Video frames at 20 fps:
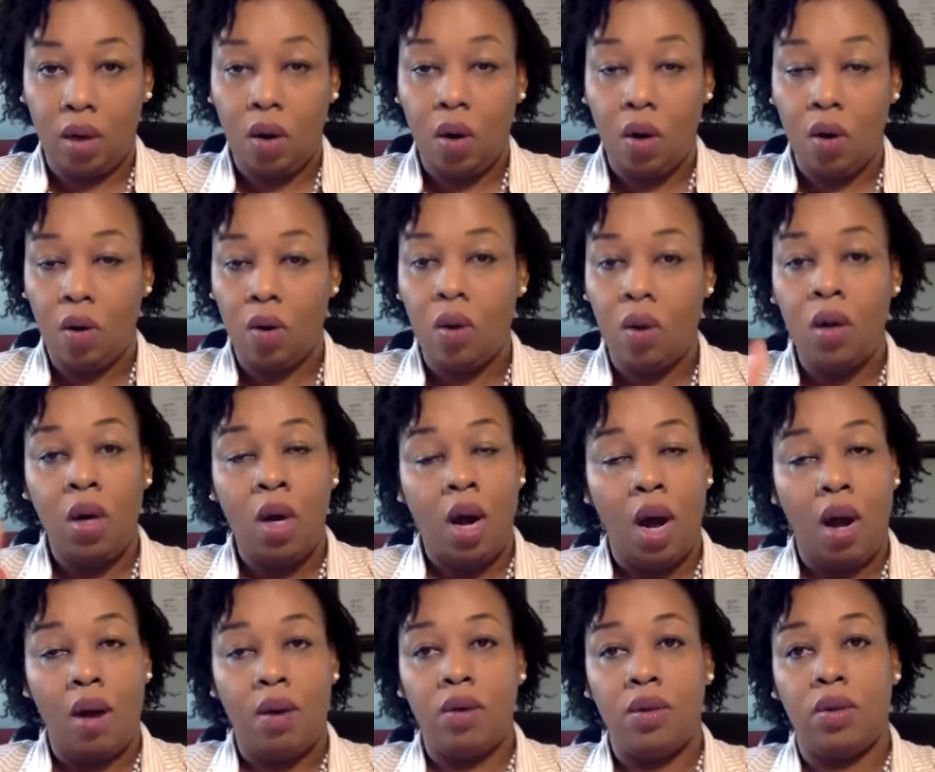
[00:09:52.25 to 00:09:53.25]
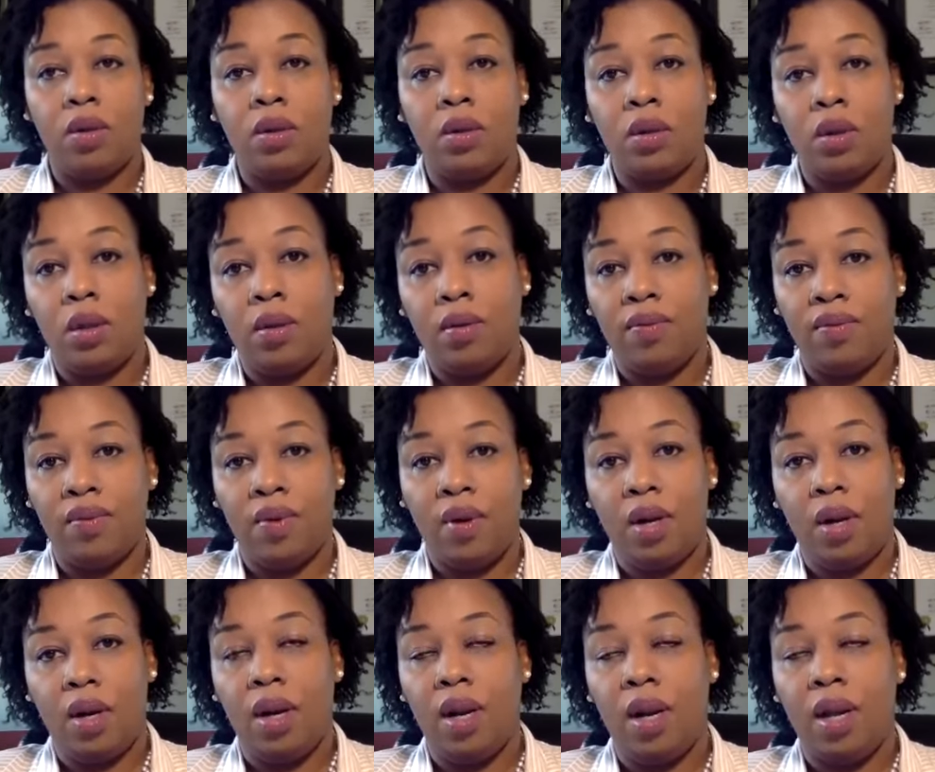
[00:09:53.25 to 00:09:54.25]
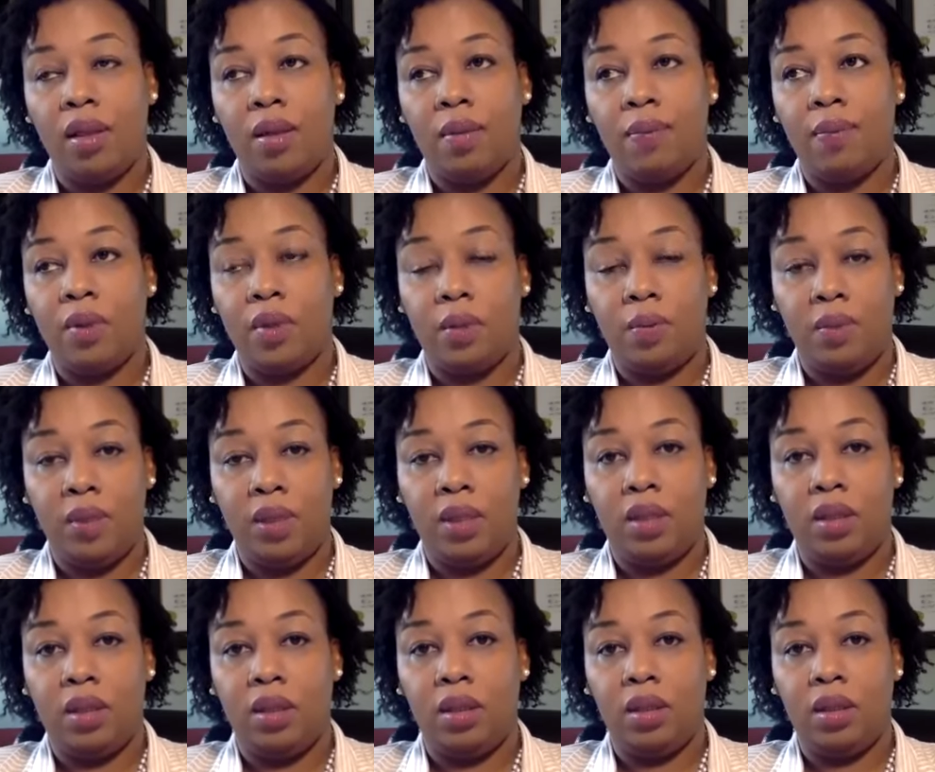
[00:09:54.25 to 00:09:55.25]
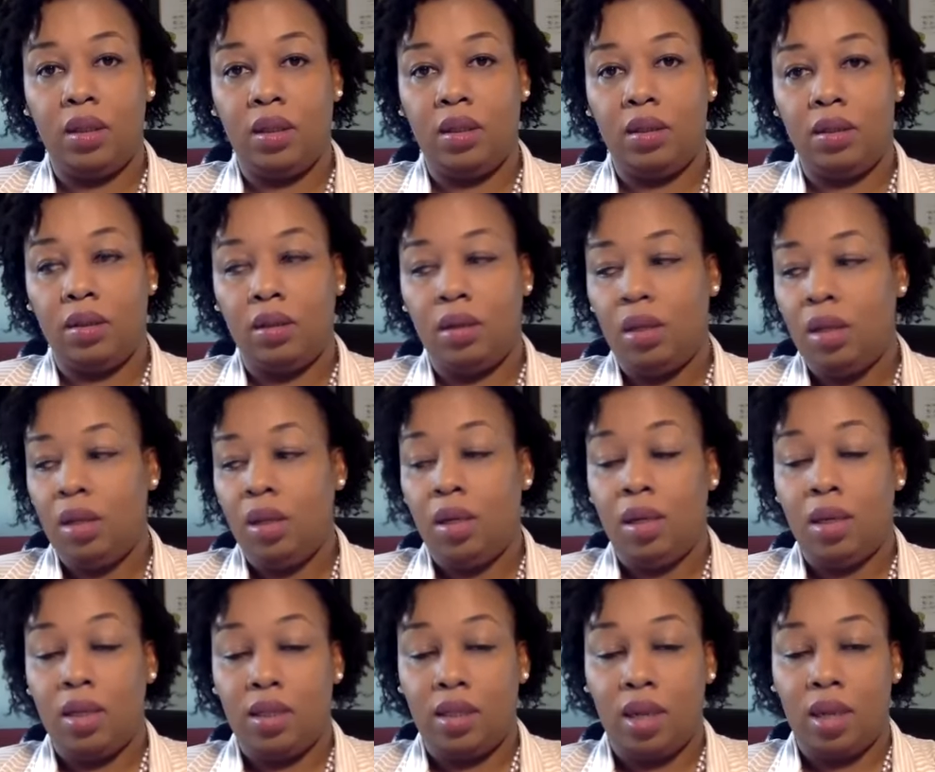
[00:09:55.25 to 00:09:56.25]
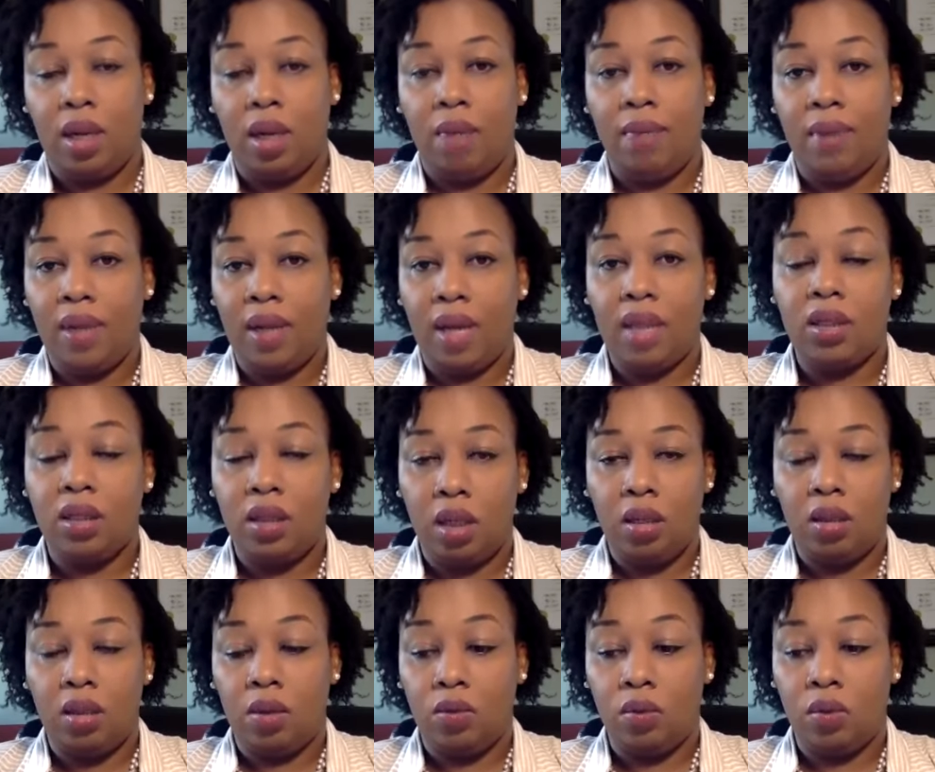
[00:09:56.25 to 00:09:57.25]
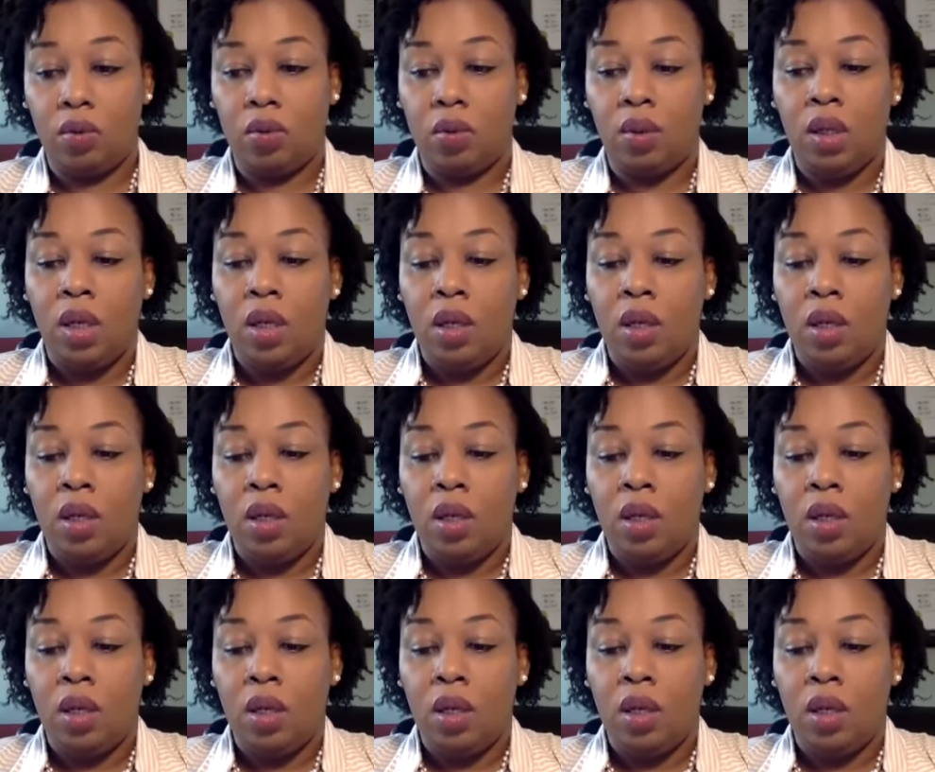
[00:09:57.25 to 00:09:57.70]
Or I also talk another possibility in a second, but that's the rule.